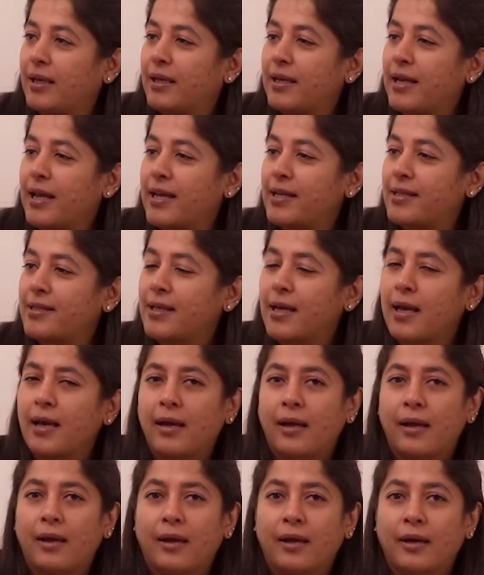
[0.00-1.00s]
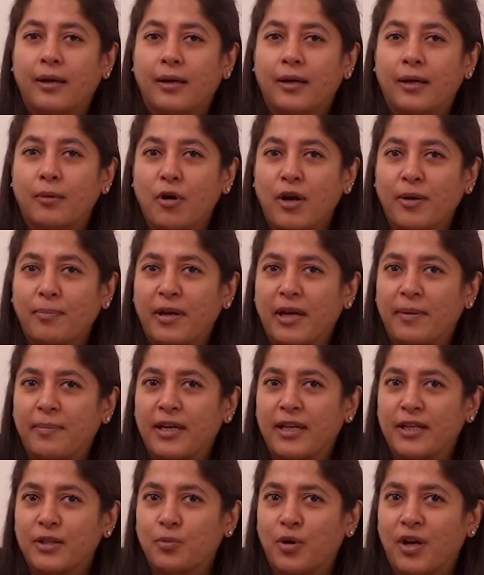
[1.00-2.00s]
Yes? Come on
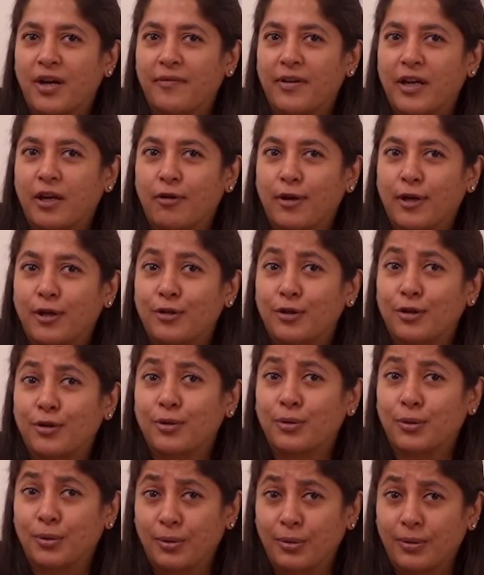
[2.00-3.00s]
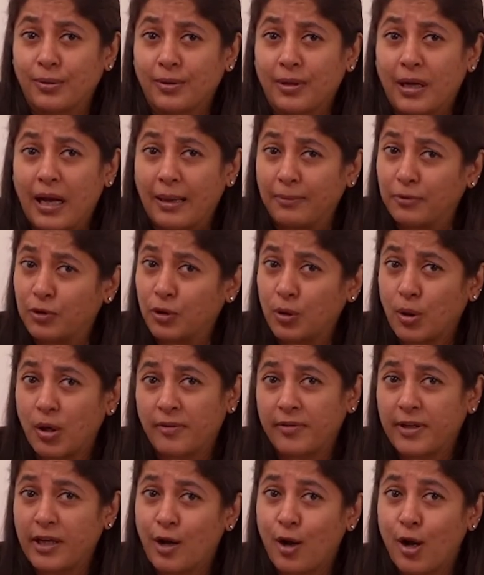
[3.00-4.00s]
babies, what are we going to do? I'm
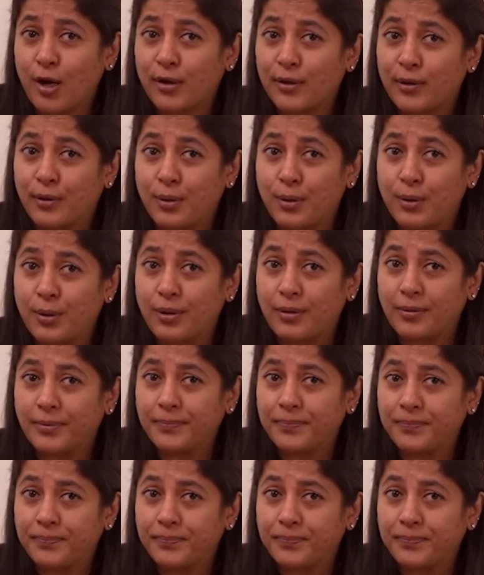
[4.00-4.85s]
sure we all know.